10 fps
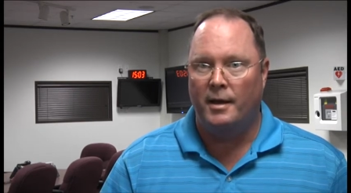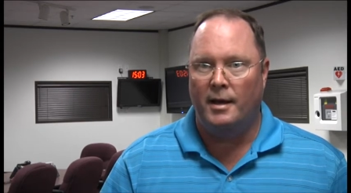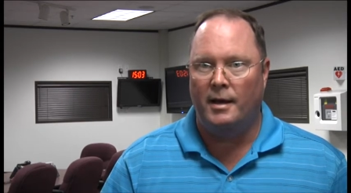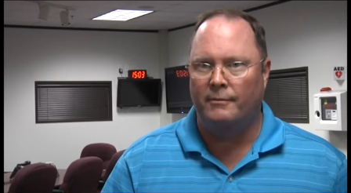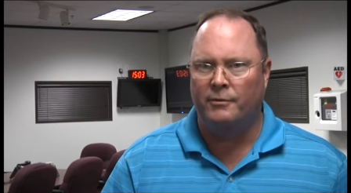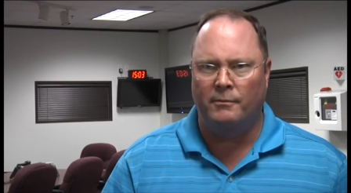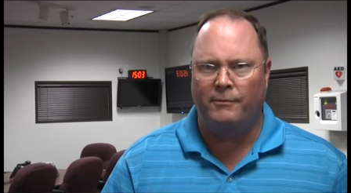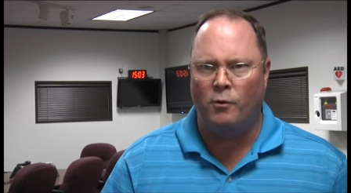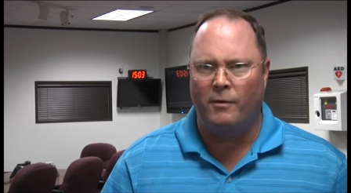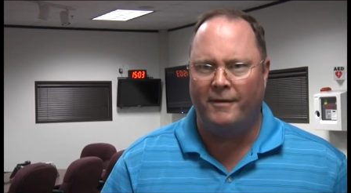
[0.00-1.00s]
um, from
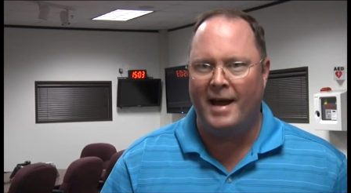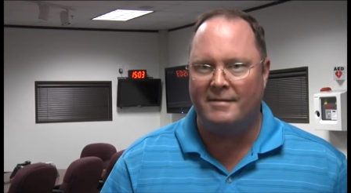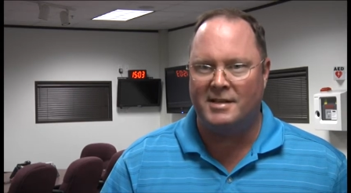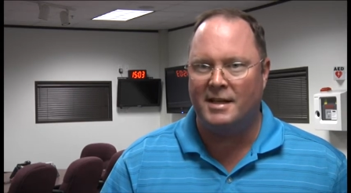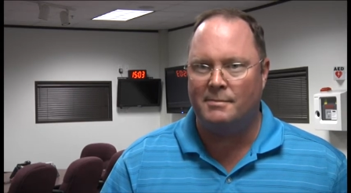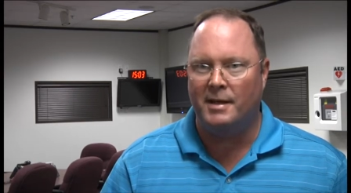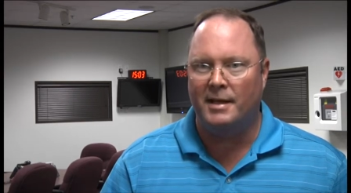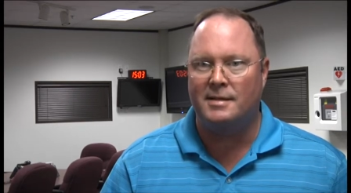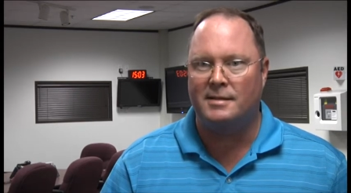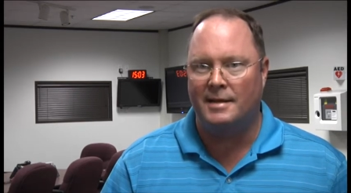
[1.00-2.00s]
four, five, six
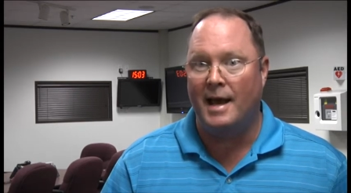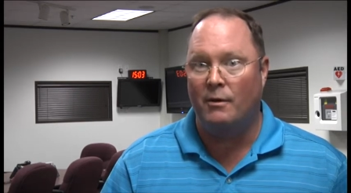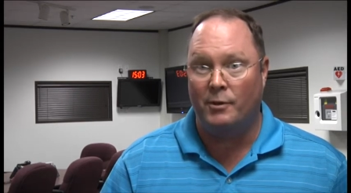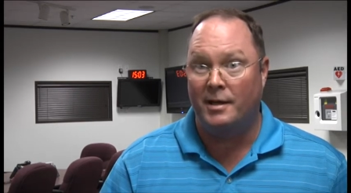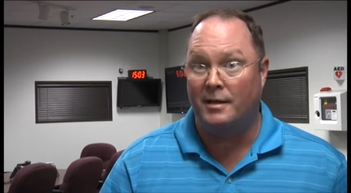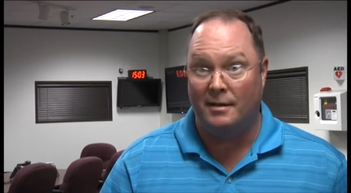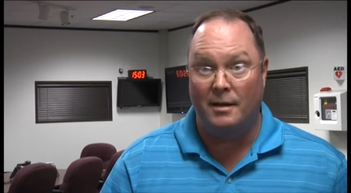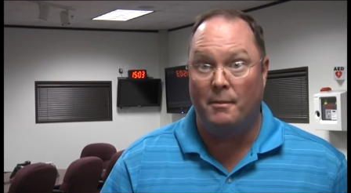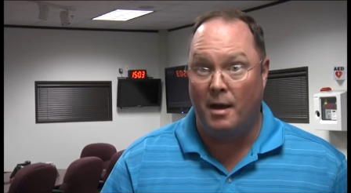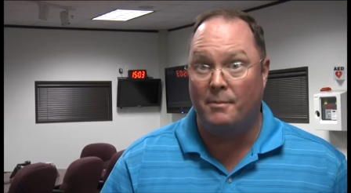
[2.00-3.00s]
minutes to now we get
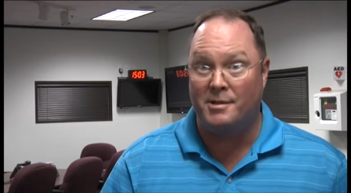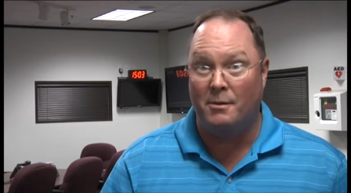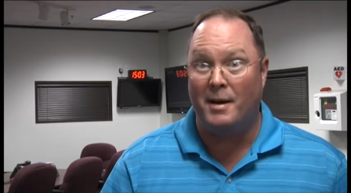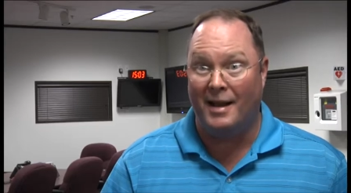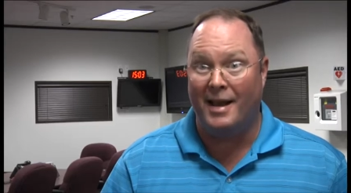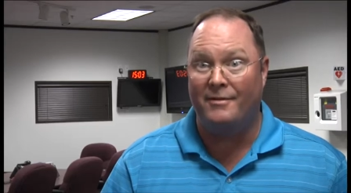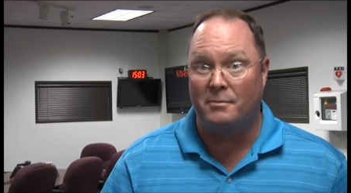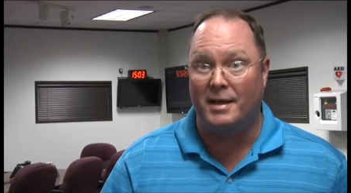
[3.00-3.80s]
up to about 11